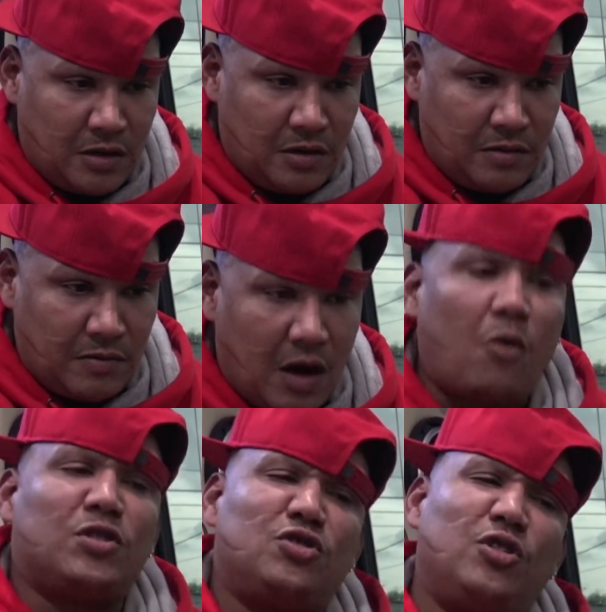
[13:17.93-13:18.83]
I
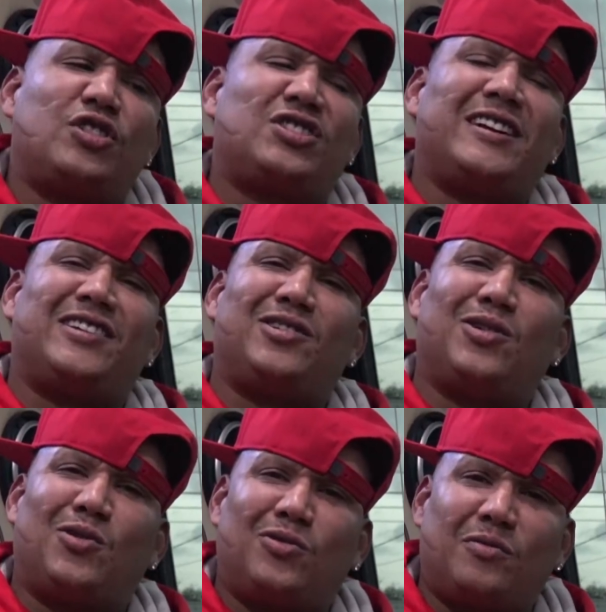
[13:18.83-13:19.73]
always knew he could stand
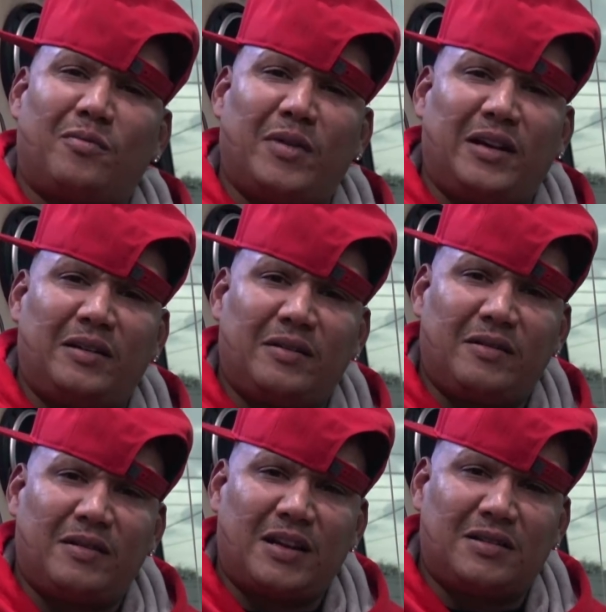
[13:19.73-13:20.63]
alone. I mean,
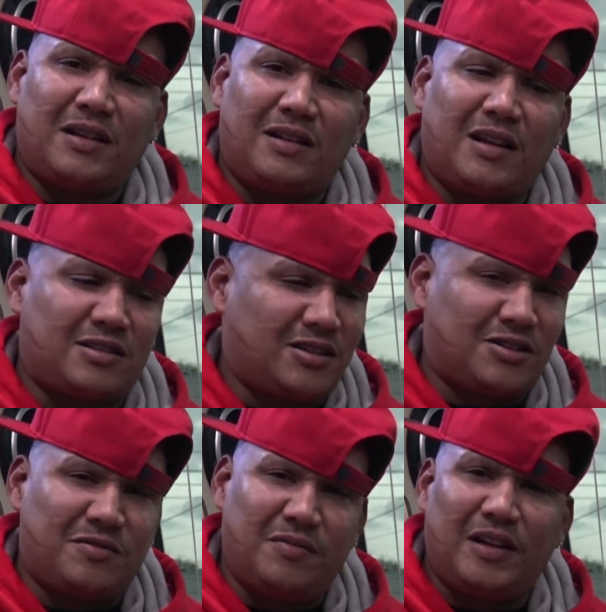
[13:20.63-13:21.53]
that's
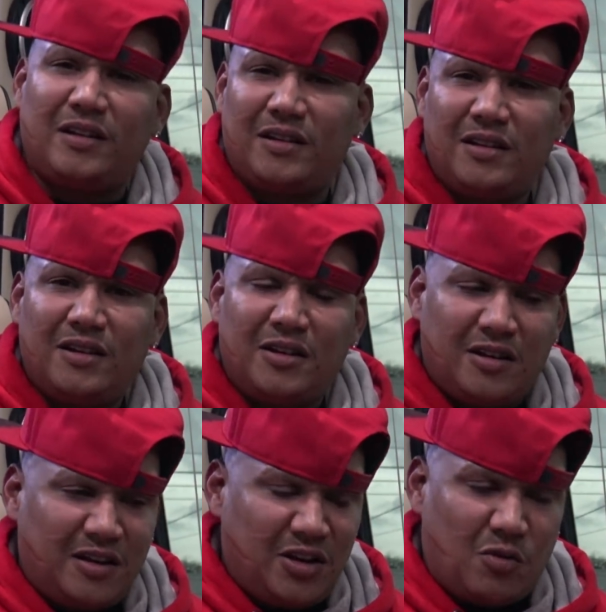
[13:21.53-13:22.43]
just me.
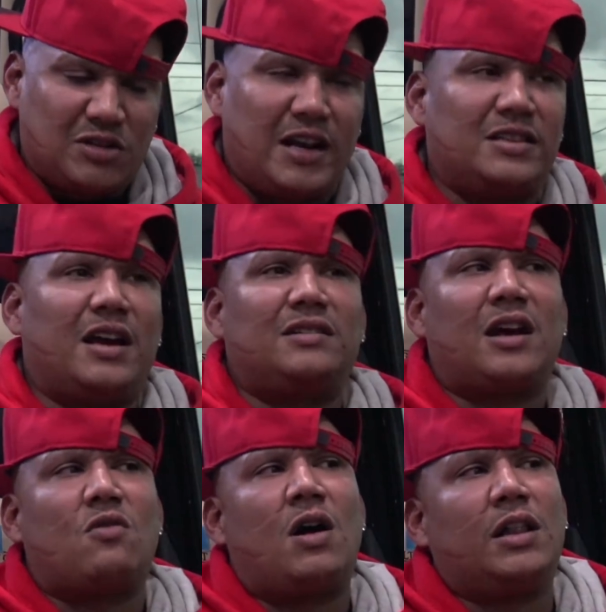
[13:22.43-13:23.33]
He always had
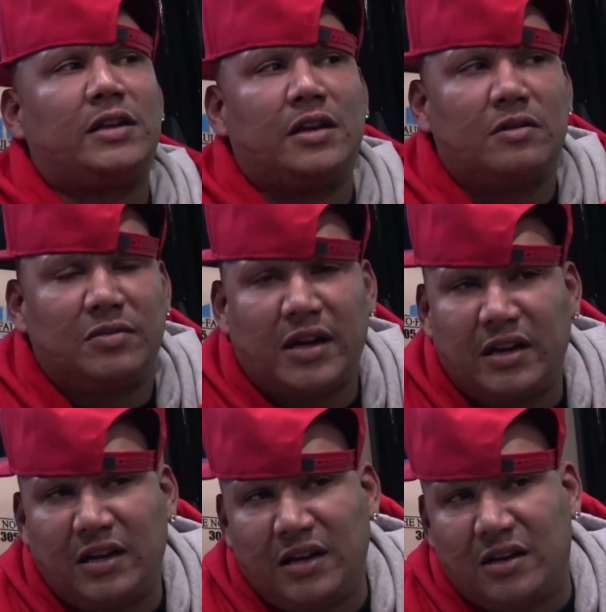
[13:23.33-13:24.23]
that quality in him that
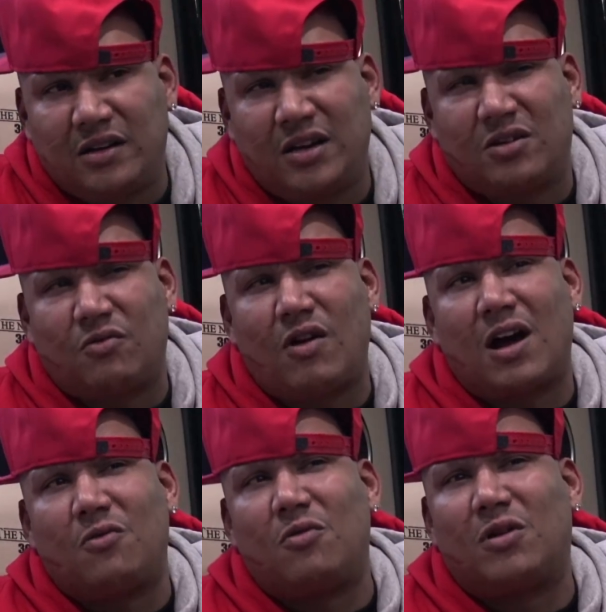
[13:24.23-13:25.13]
he could
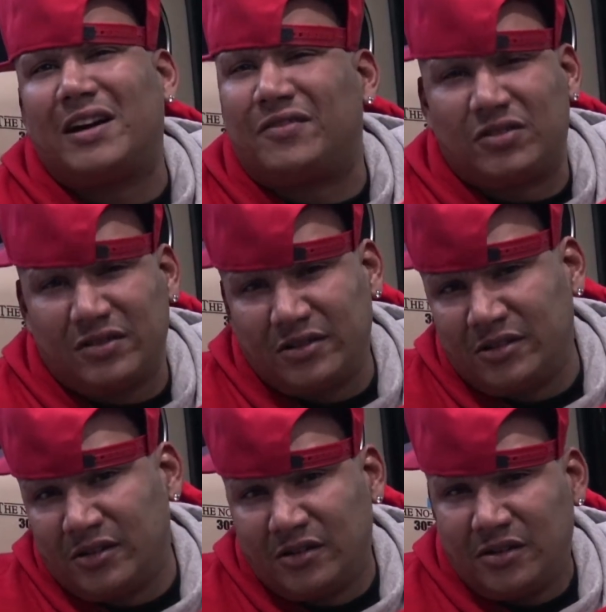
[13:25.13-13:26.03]
rock with whatever. You
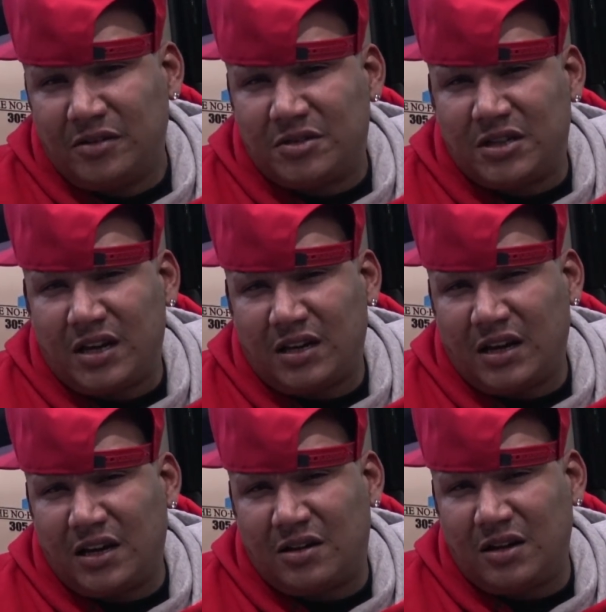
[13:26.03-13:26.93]
know what I'm saying?
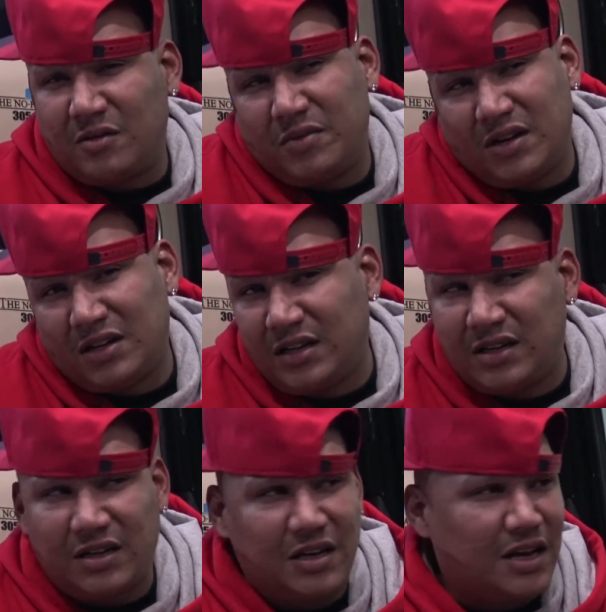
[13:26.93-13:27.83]
Like he could be a
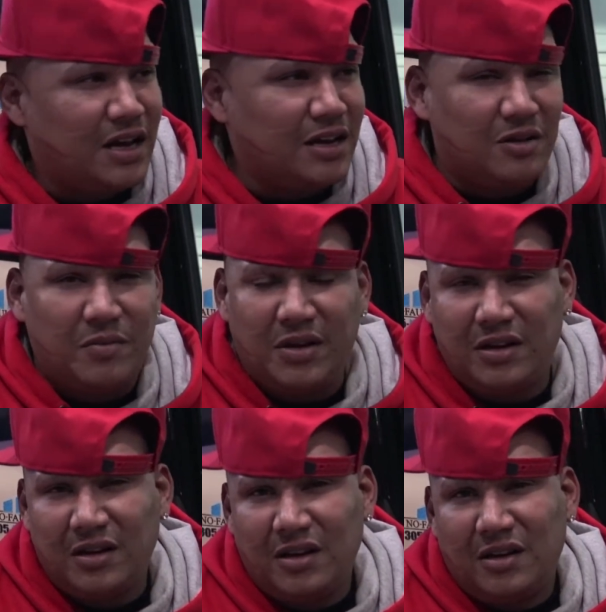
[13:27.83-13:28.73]
leader of the gang. He
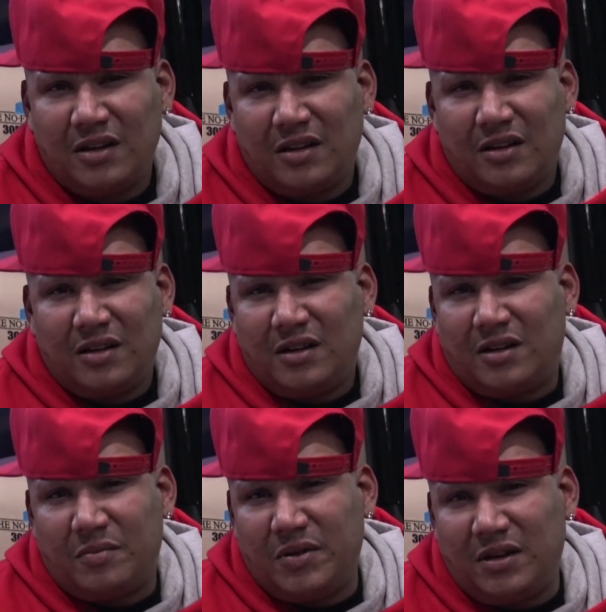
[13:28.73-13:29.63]

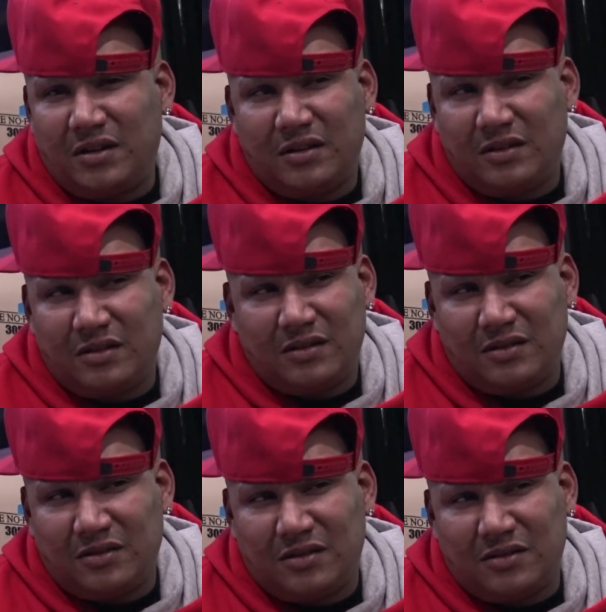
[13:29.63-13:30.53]
could be,
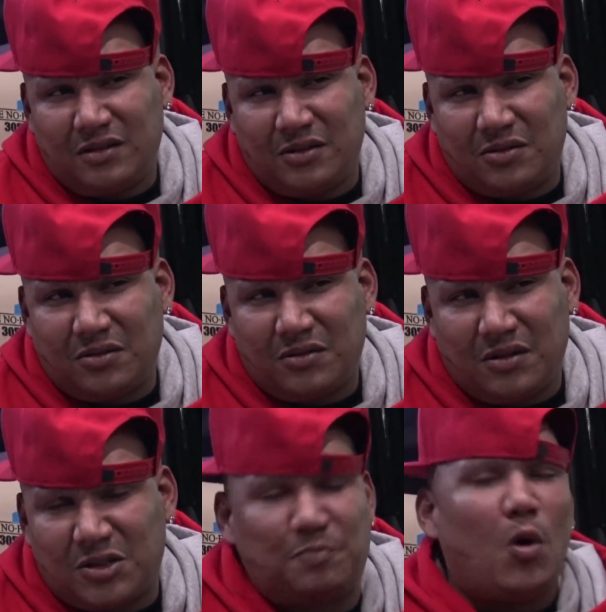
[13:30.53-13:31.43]
you know,
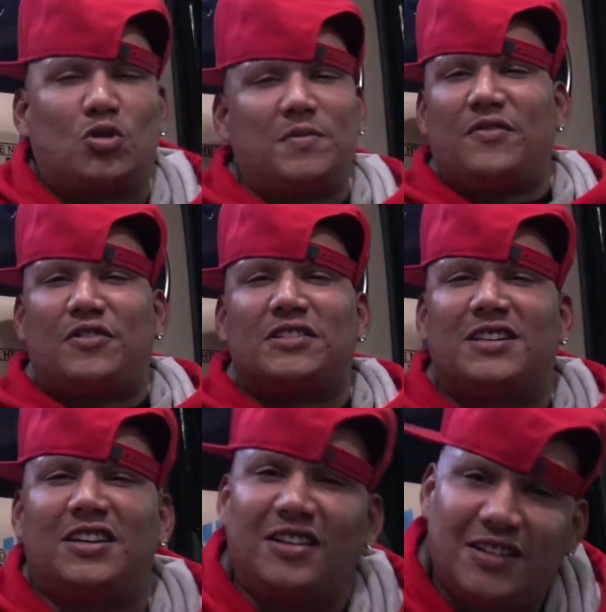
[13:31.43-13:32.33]
a spokesman for the
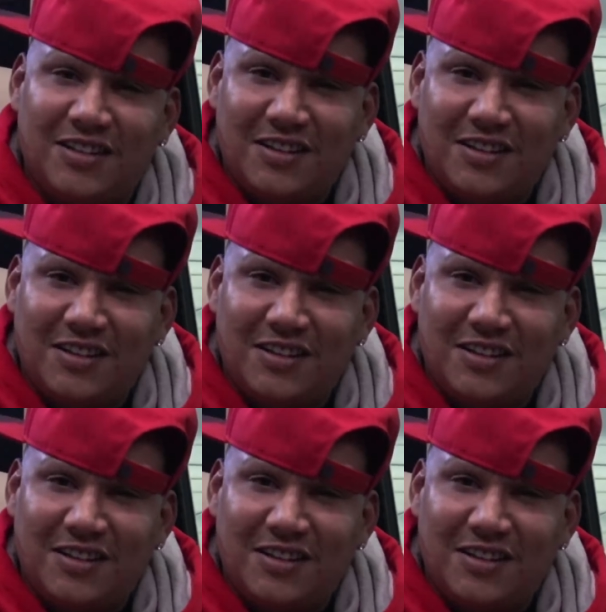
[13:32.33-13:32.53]
city.